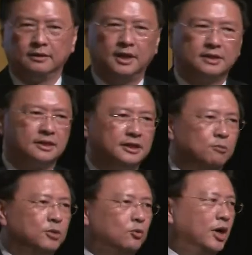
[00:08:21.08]
That's the
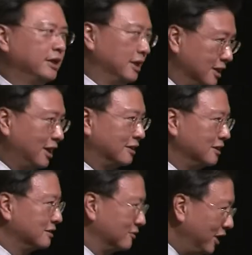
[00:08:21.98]
number one in
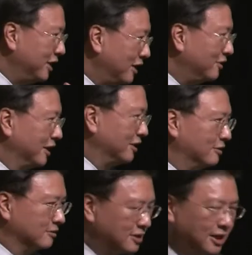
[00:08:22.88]
Gartner's radar right now,
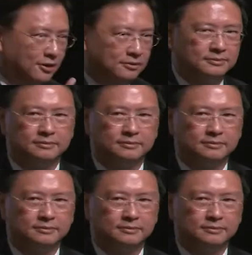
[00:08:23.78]
cloud.